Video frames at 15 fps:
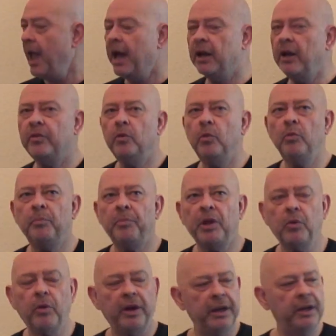And I thought it'd be
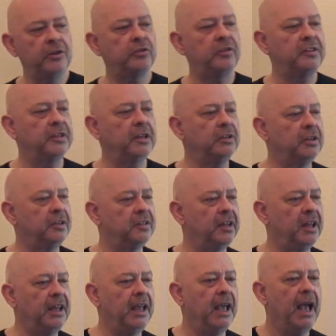quite interesting to
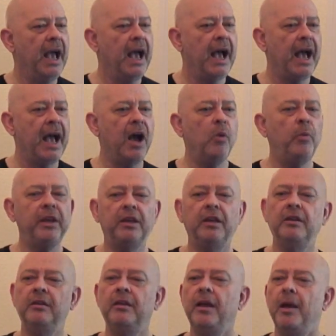see how we
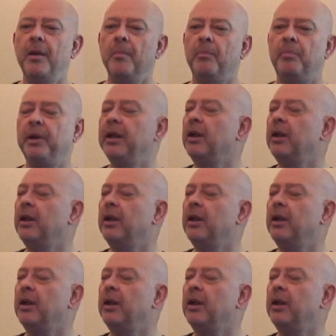can bring